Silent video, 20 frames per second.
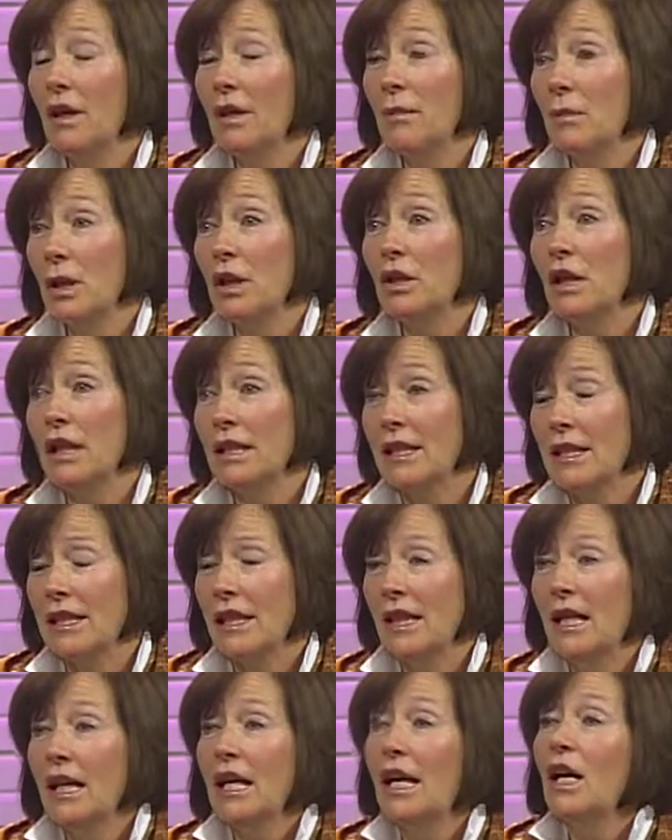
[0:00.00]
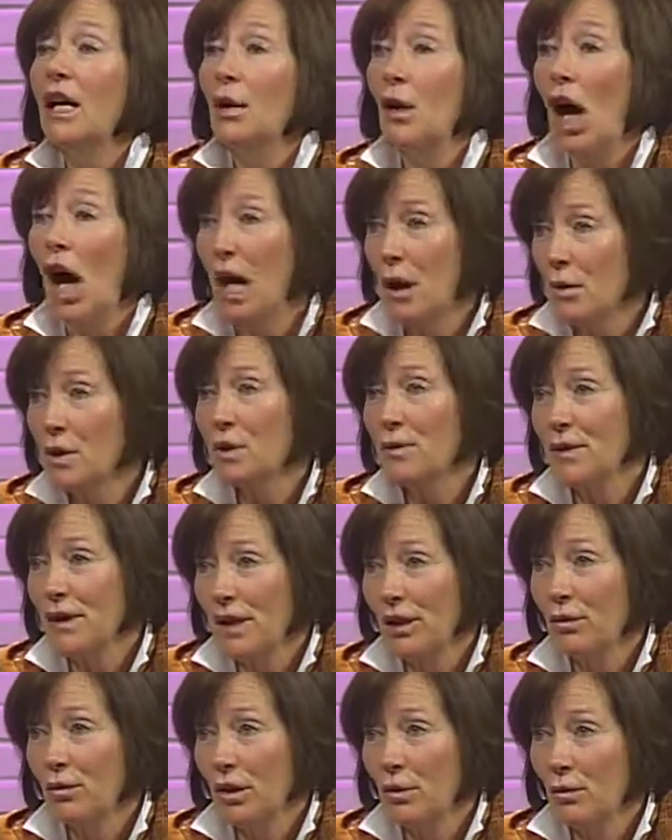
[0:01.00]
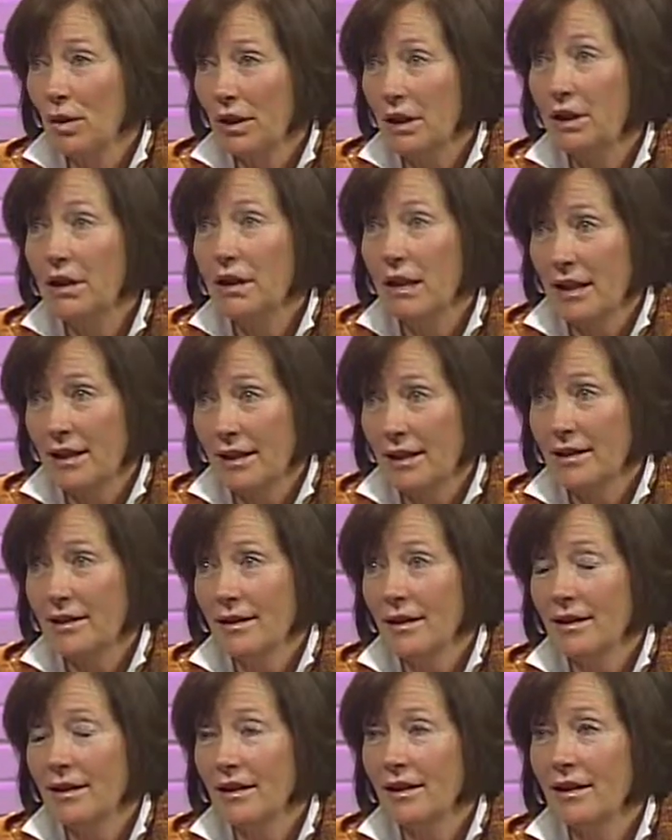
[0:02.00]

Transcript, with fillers: periods. Ours was the only one that doesn't.